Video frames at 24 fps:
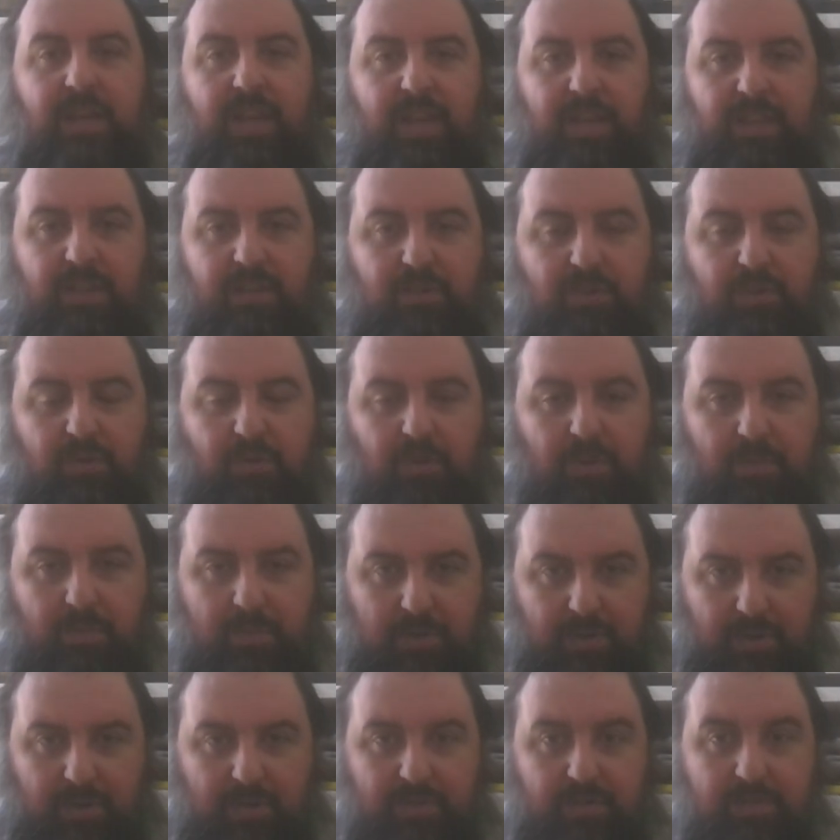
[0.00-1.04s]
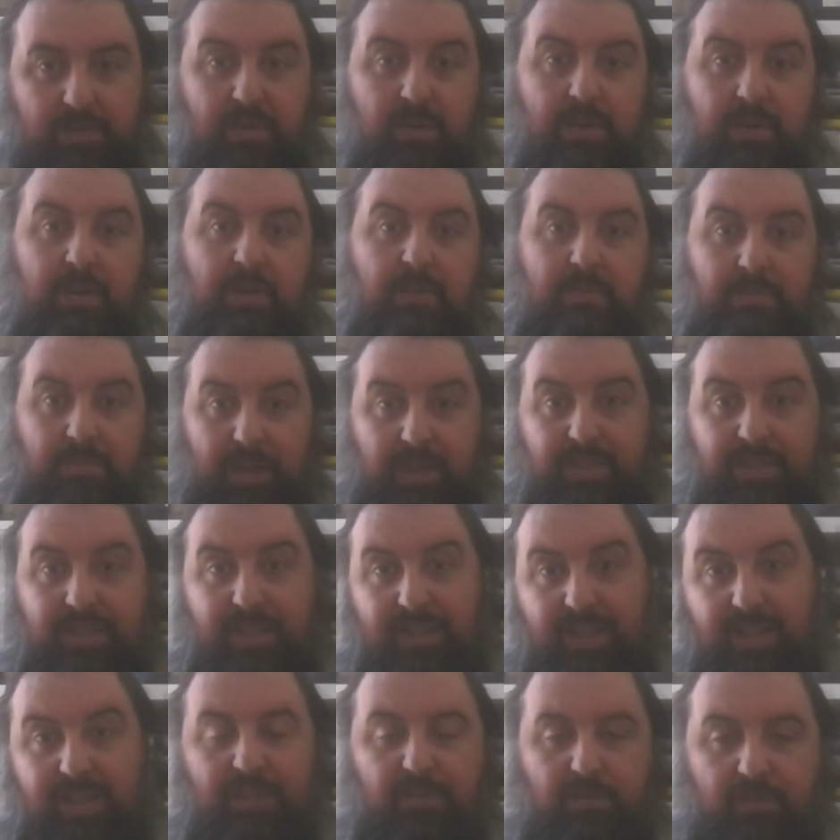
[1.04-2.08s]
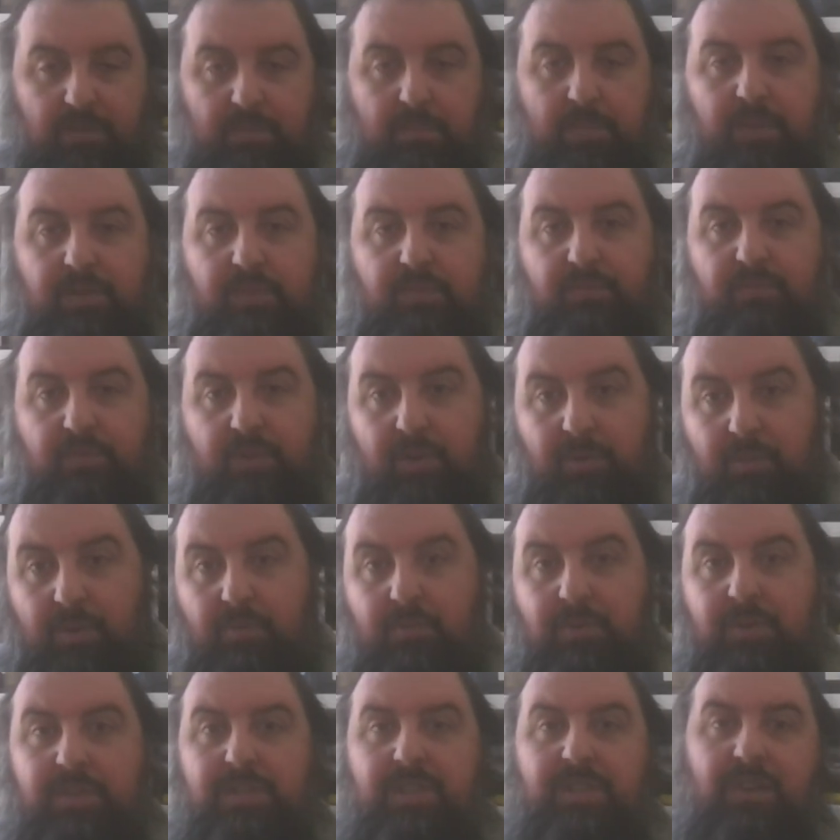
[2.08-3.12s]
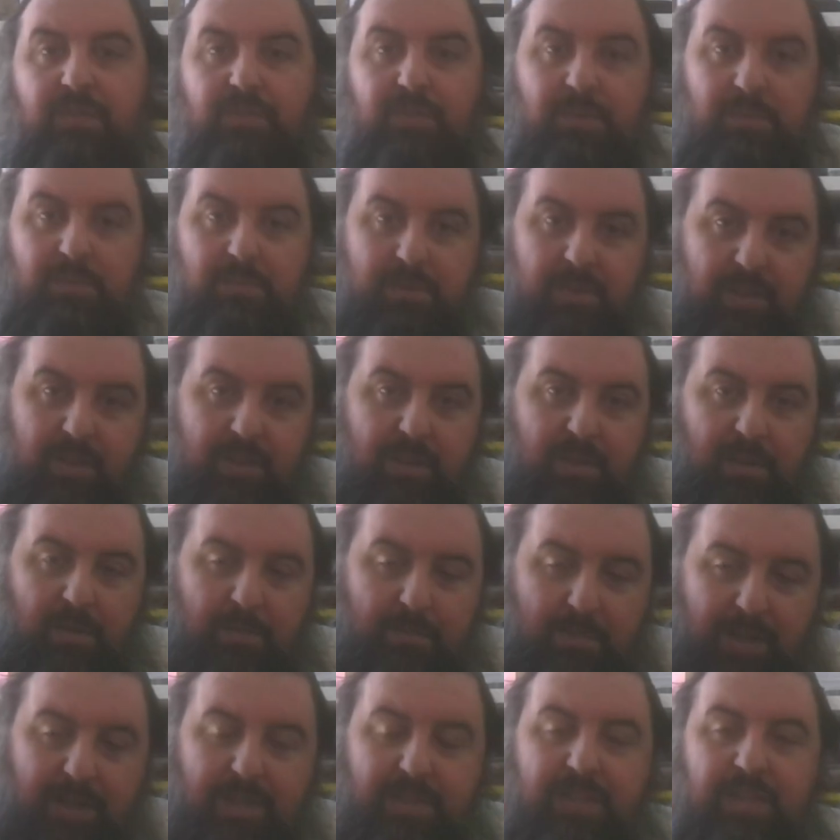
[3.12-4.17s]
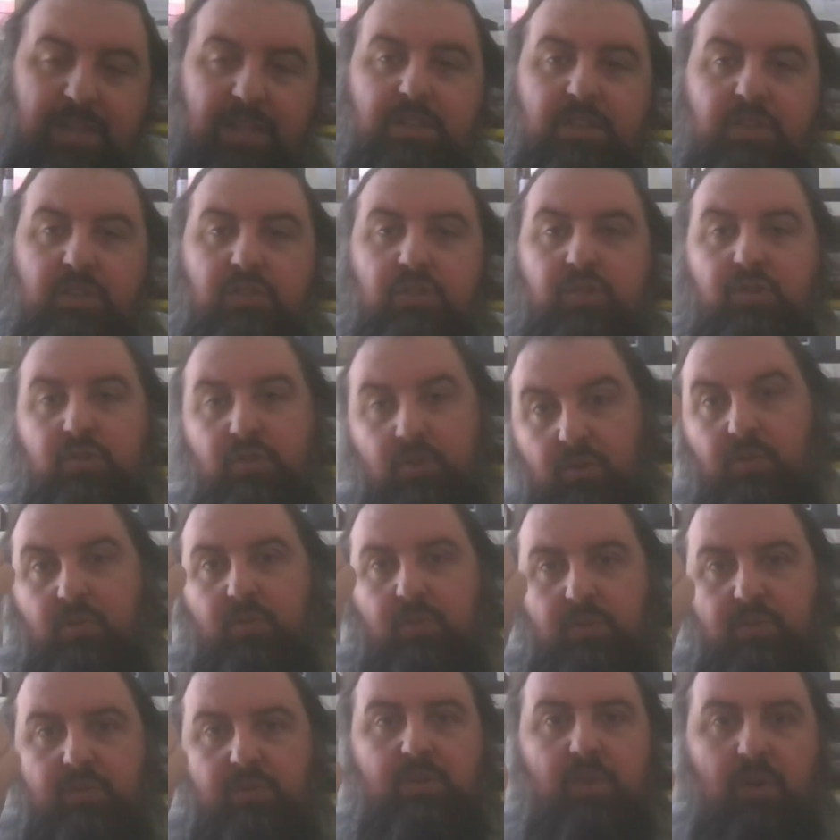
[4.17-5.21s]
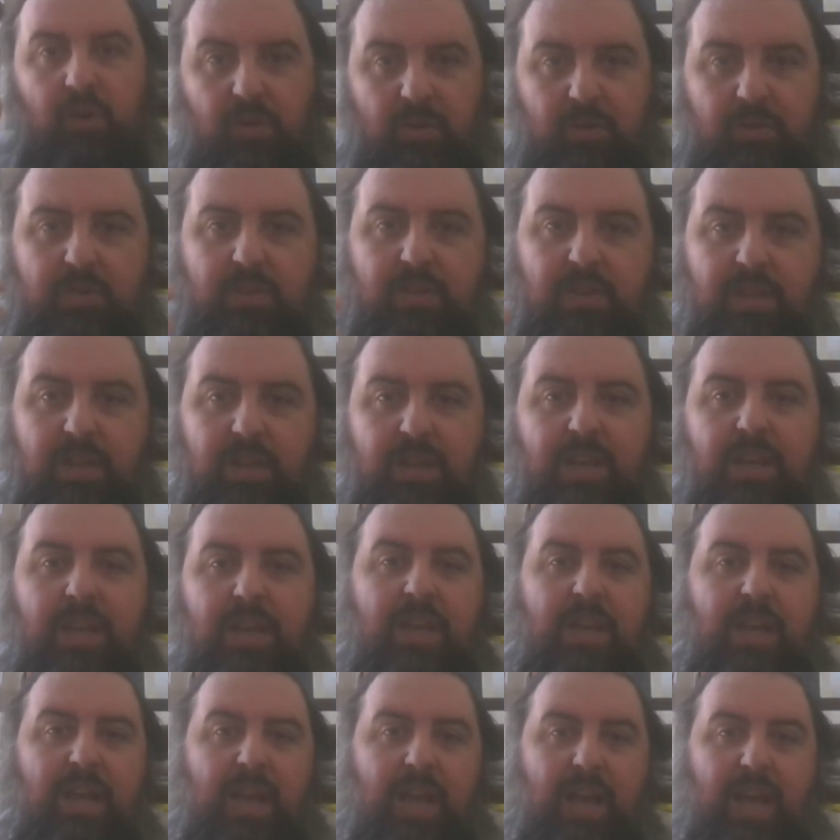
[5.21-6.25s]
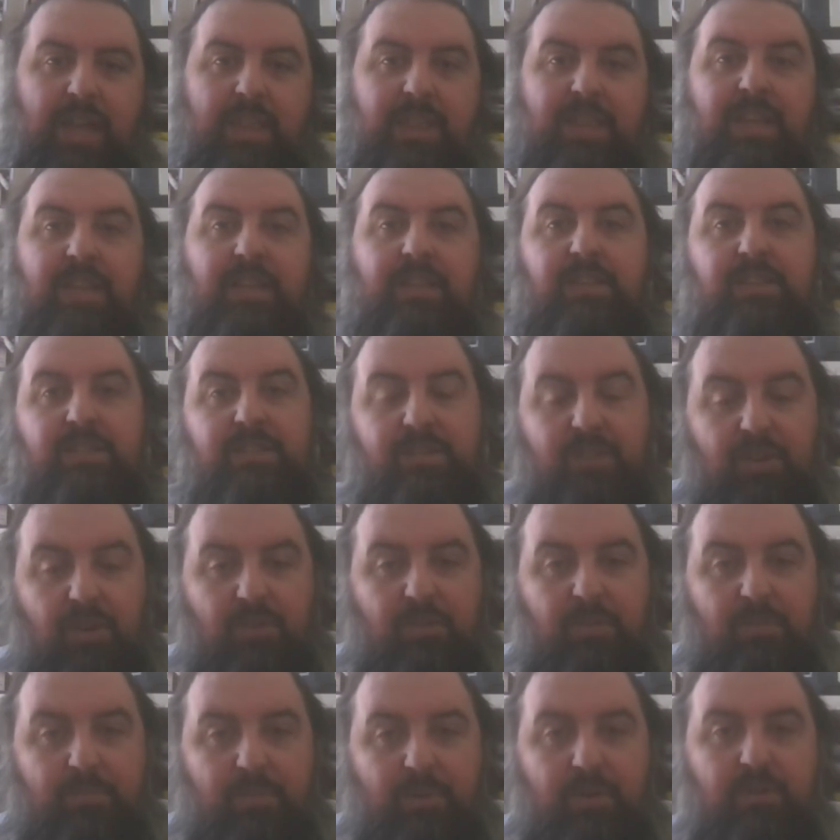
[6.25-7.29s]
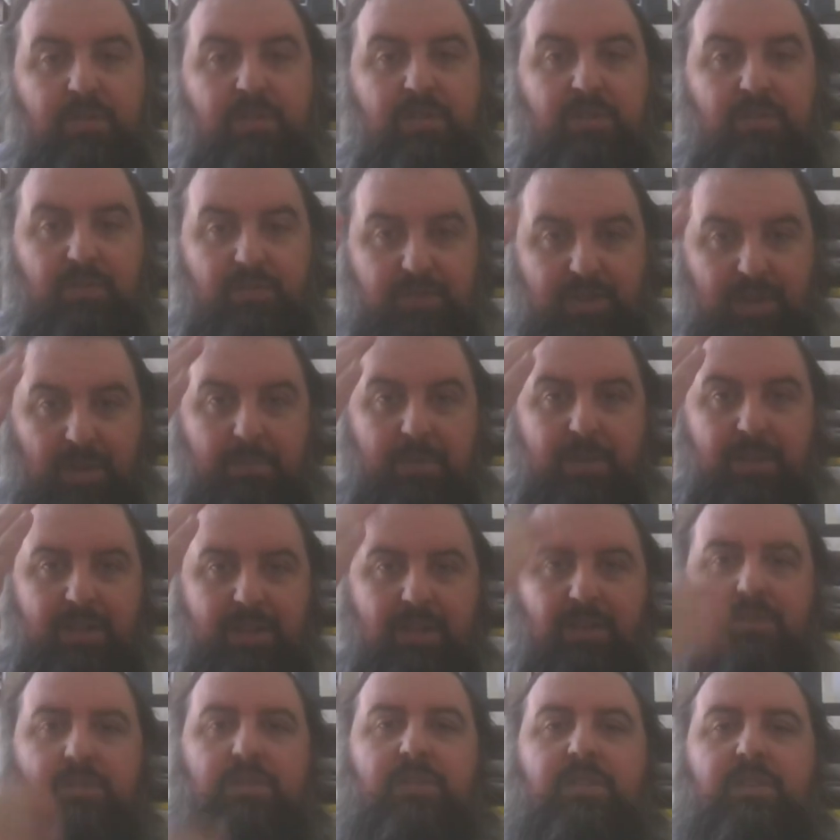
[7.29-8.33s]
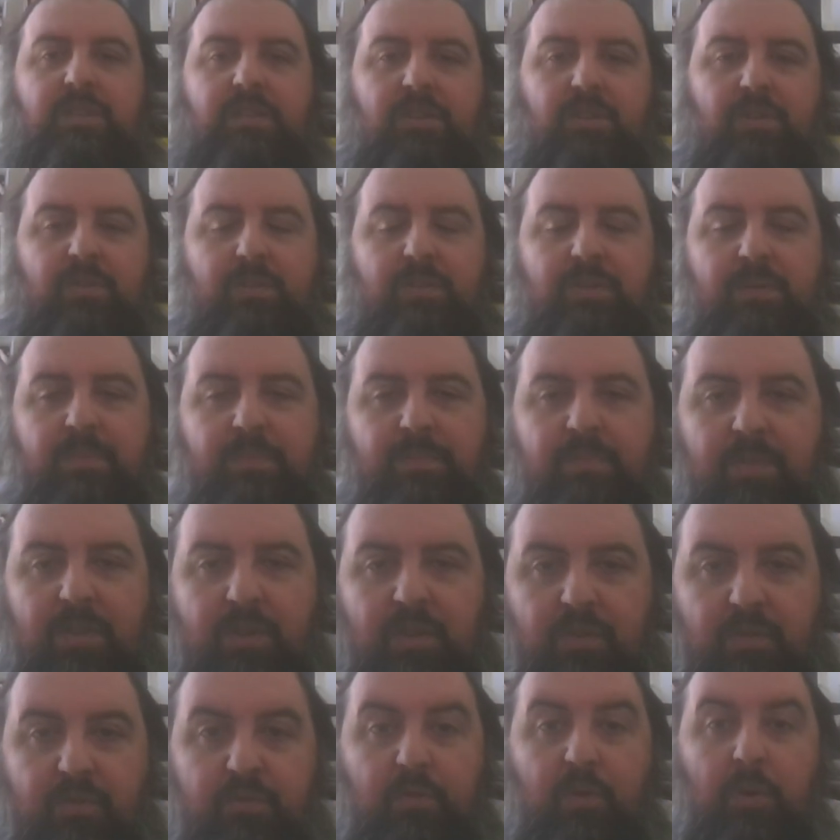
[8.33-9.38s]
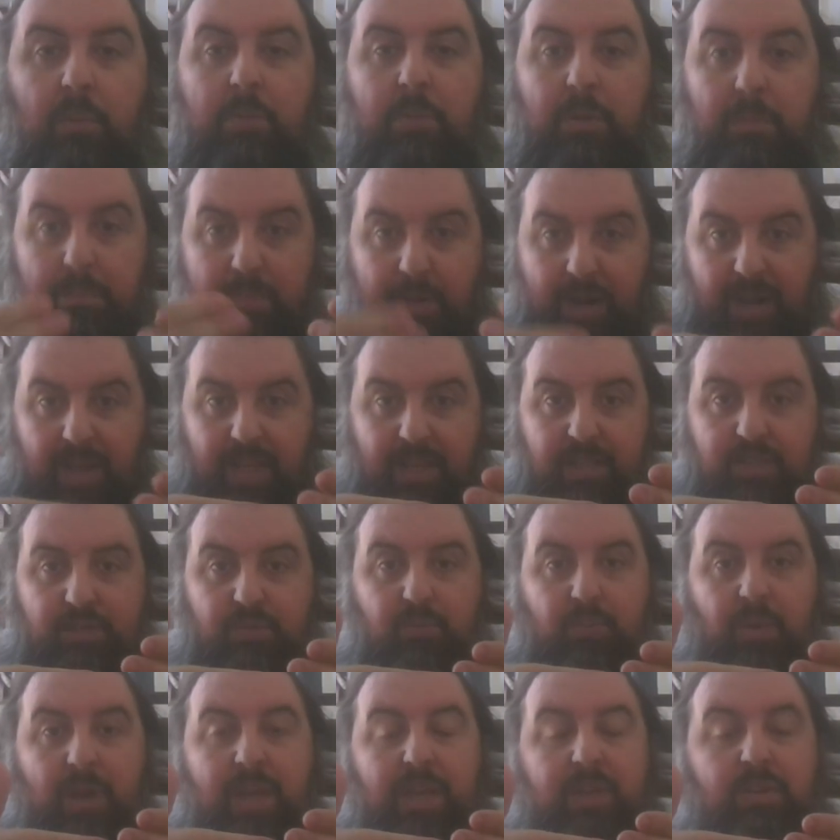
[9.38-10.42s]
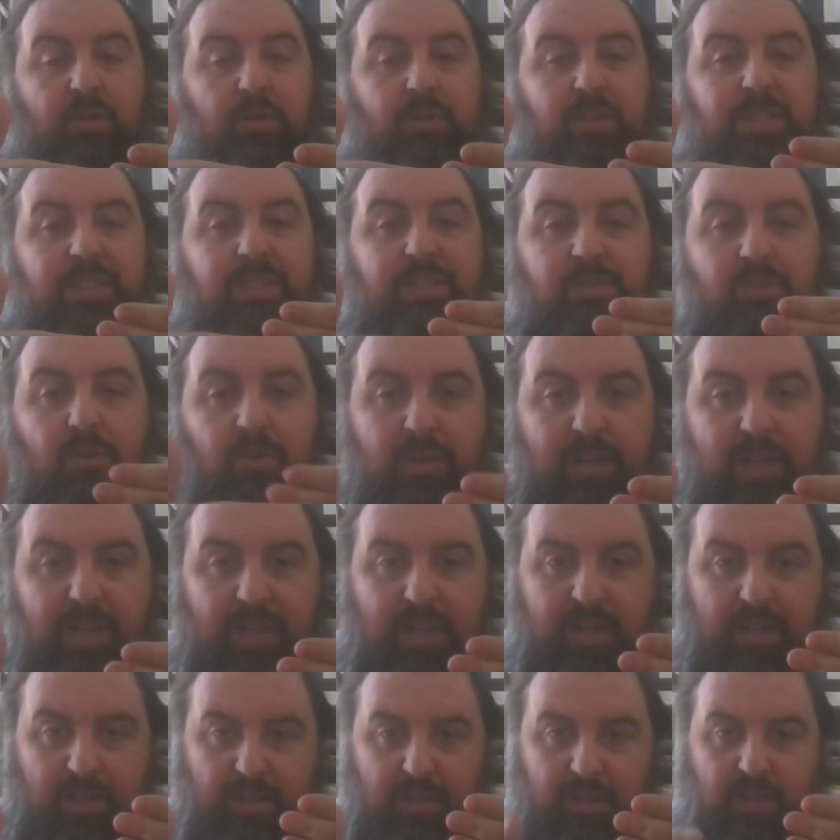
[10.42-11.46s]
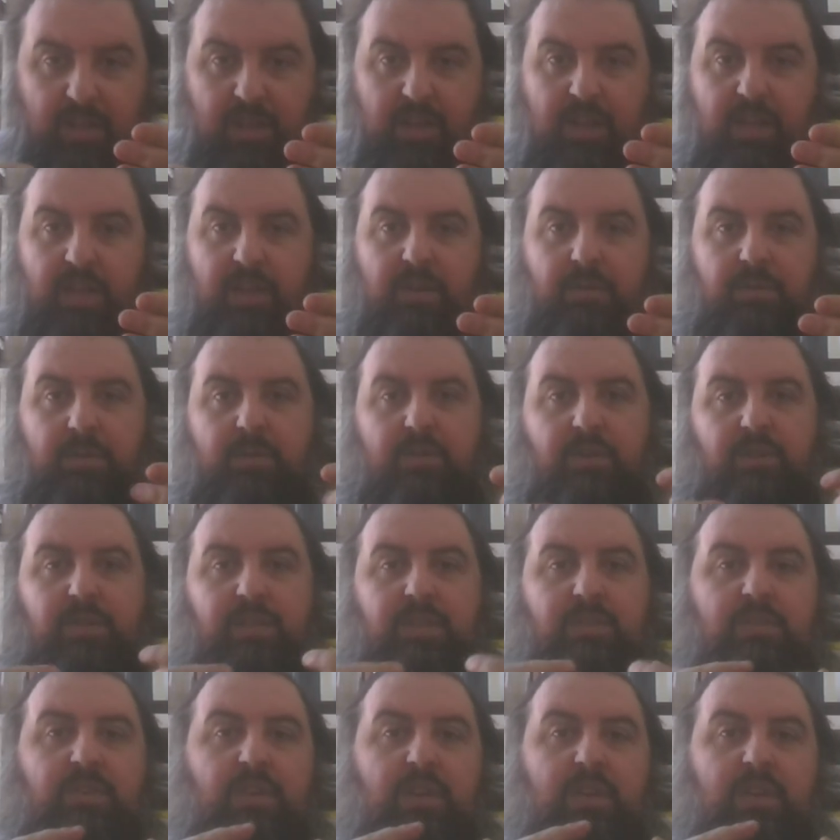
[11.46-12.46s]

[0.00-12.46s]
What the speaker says: And the 2 options basically give a person free will, which gives him the ability to choose God and then start the process of coming closer to God from the place where God is not clear, because it's